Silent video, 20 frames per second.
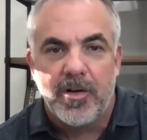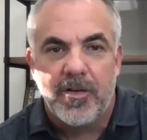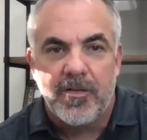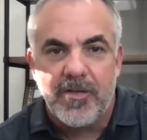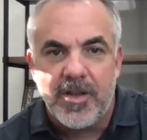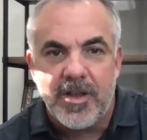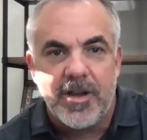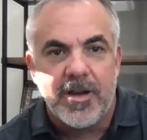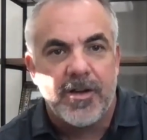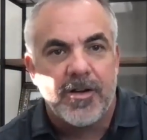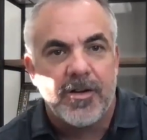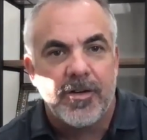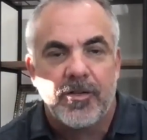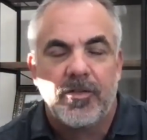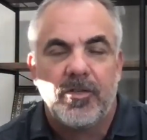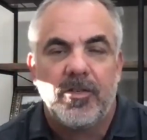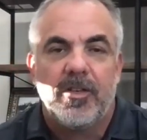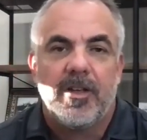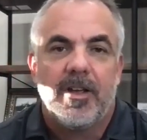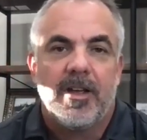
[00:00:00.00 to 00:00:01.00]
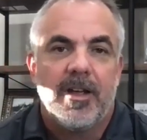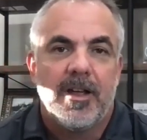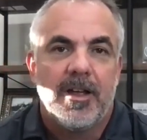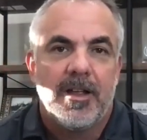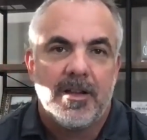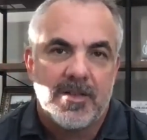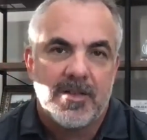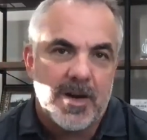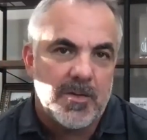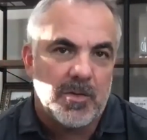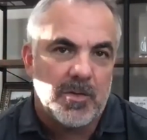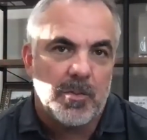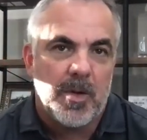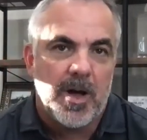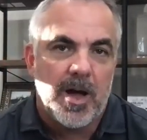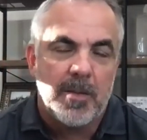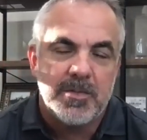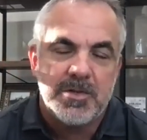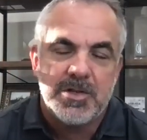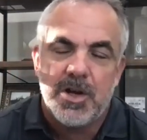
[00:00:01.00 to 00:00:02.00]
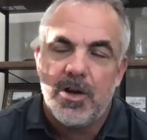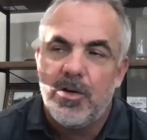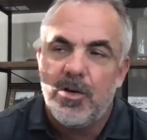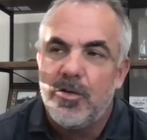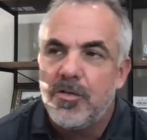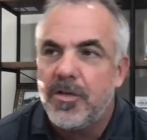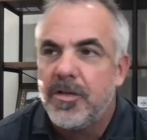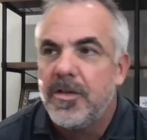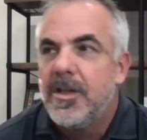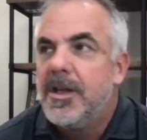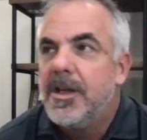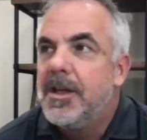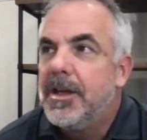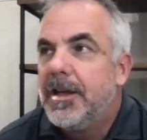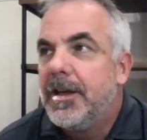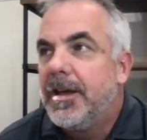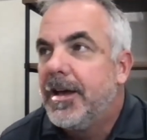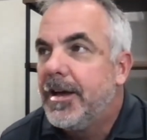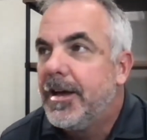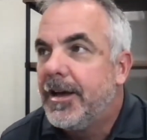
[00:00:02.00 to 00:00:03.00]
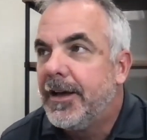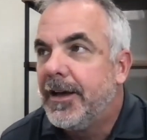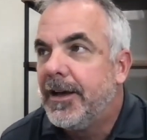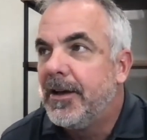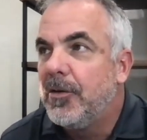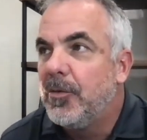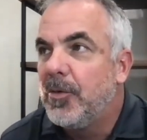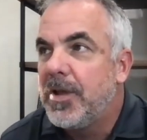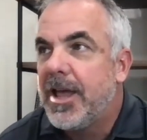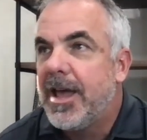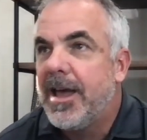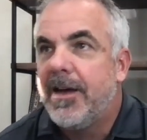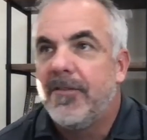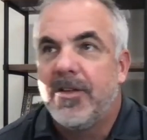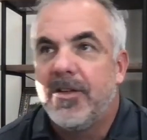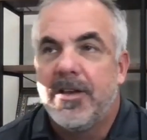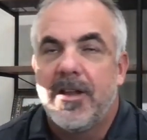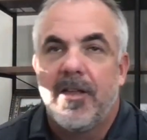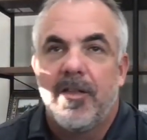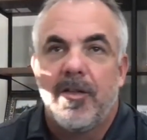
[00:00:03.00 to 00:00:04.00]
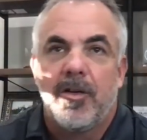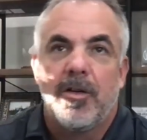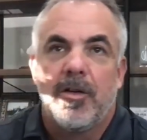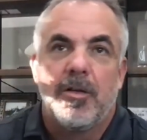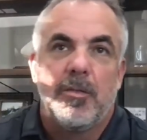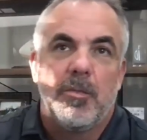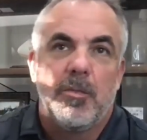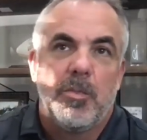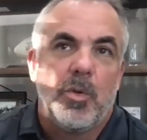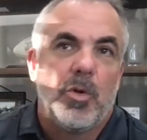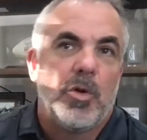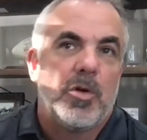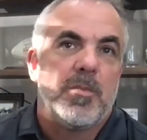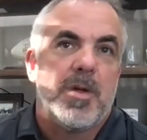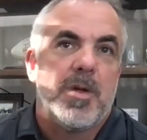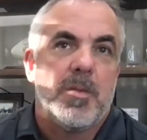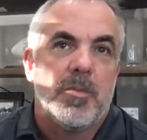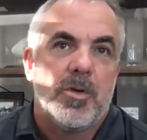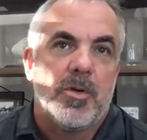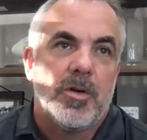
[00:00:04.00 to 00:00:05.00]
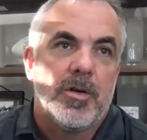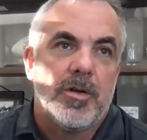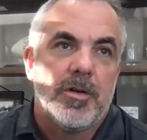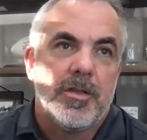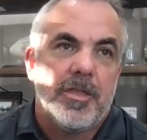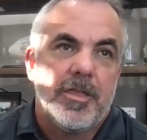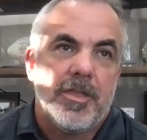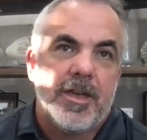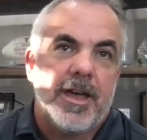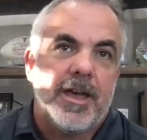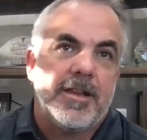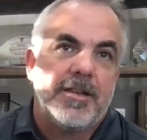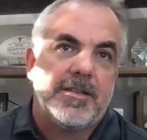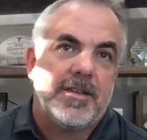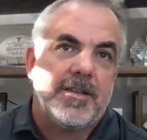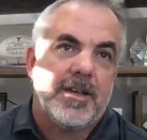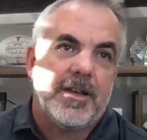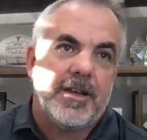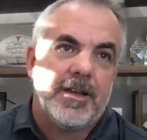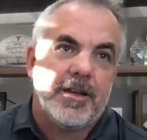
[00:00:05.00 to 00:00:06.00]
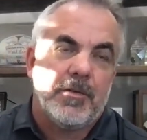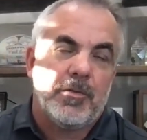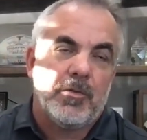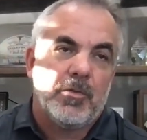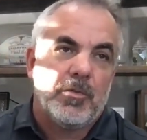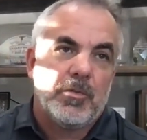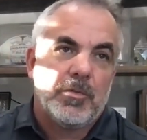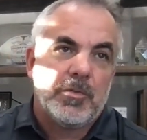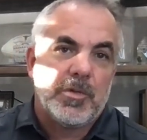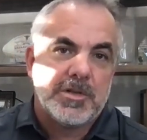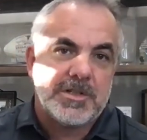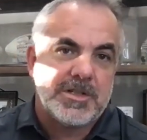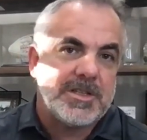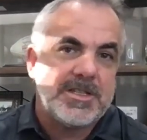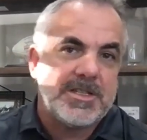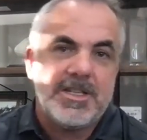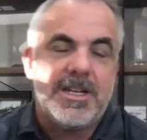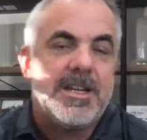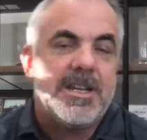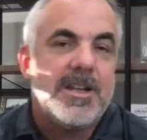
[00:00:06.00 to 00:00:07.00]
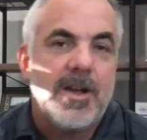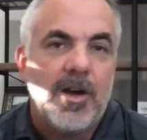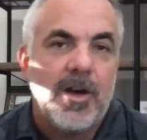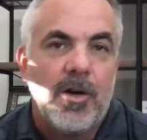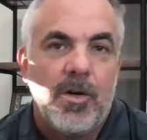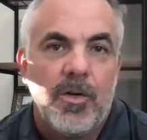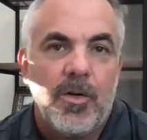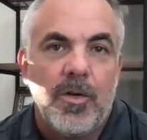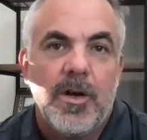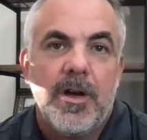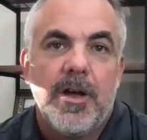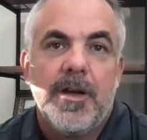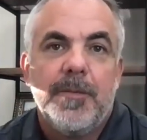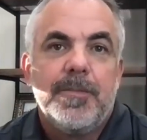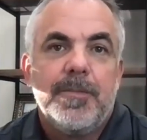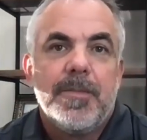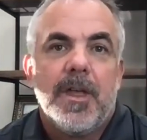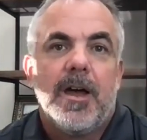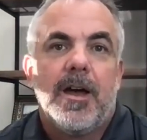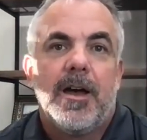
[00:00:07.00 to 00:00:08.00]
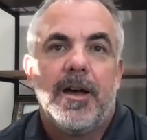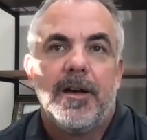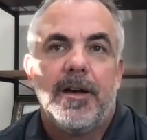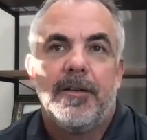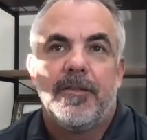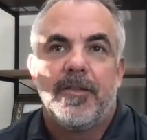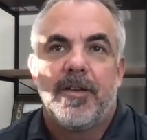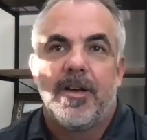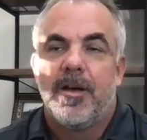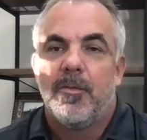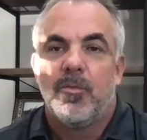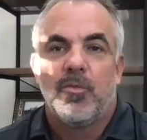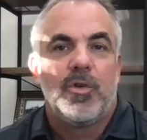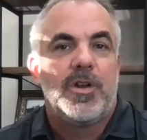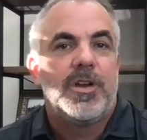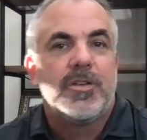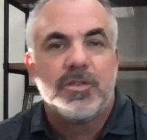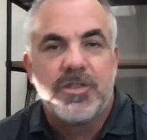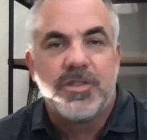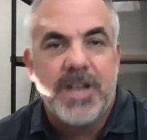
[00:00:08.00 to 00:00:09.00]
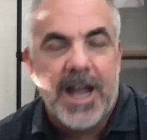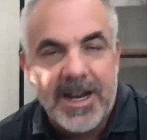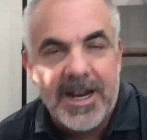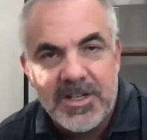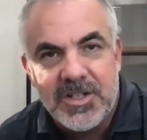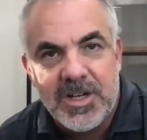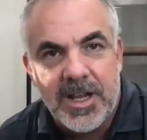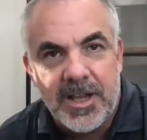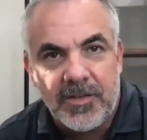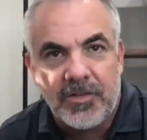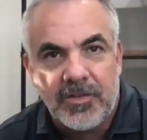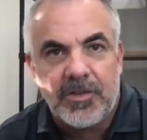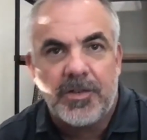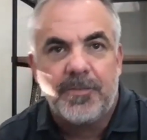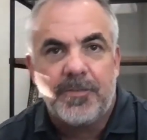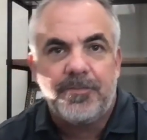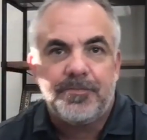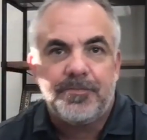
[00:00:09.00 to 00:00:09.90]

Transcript: of years. His name is Bob Toth. We have another board member that was the CEO of Reader's Digest.